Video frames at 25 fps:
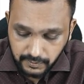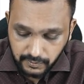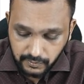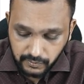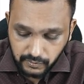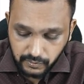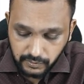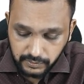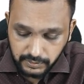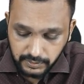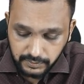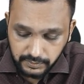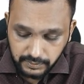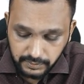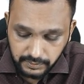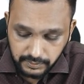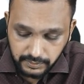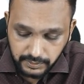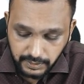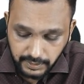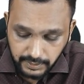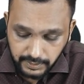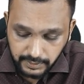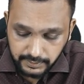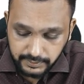So, this is
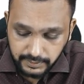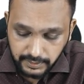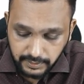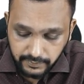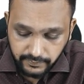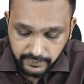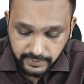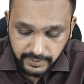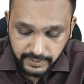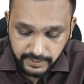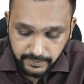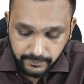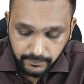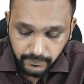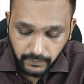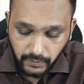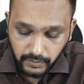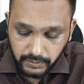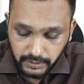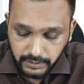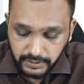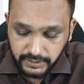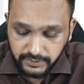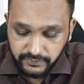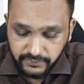another very
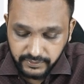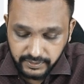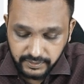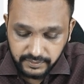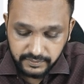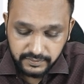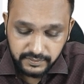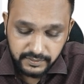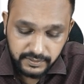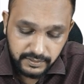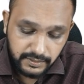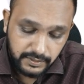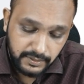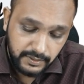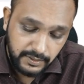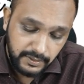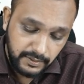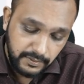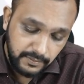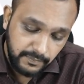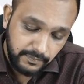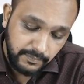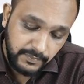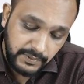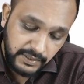important difference
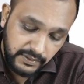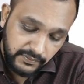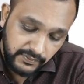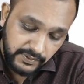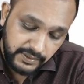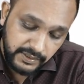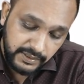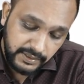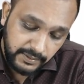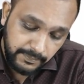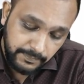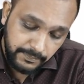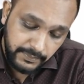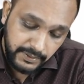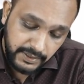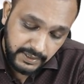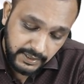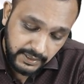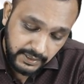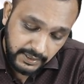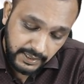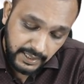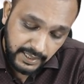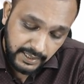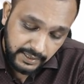between the
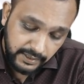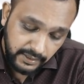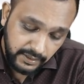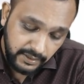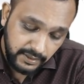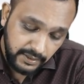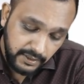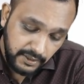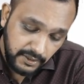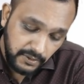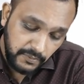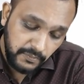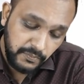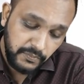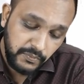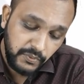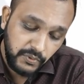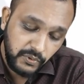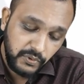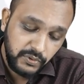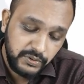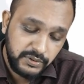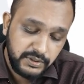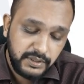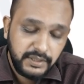pre and
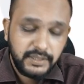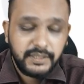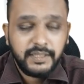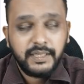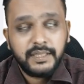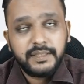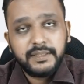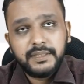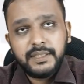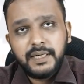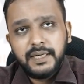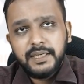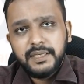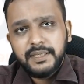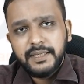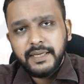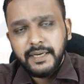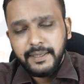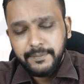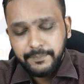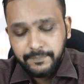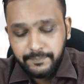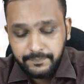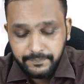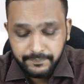postductal
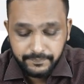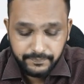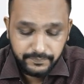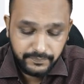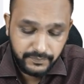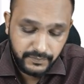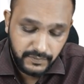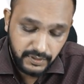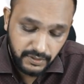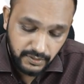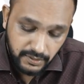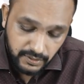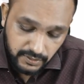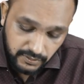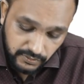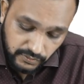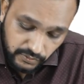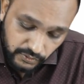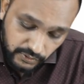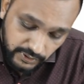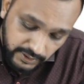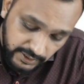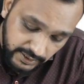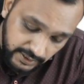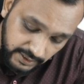type.
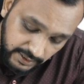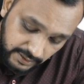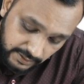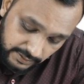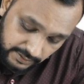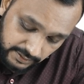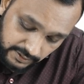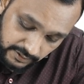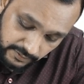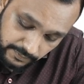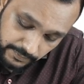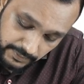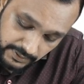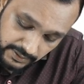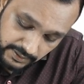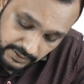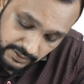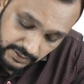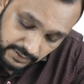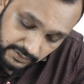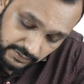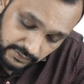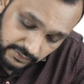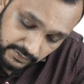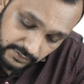So, here in these
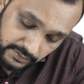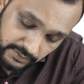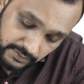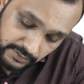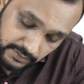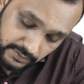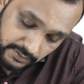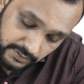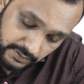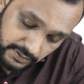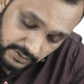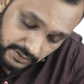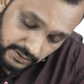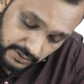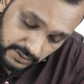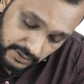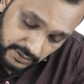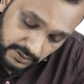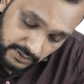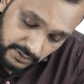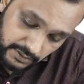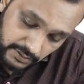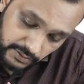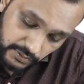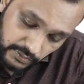patients
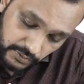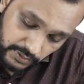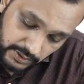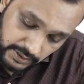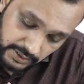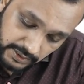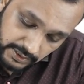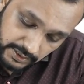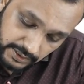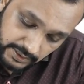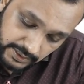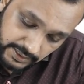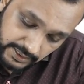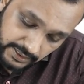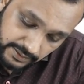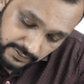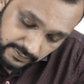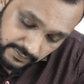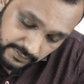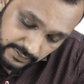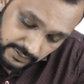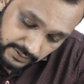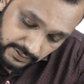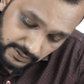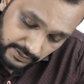you can again
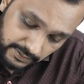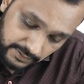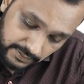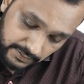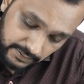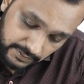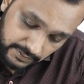see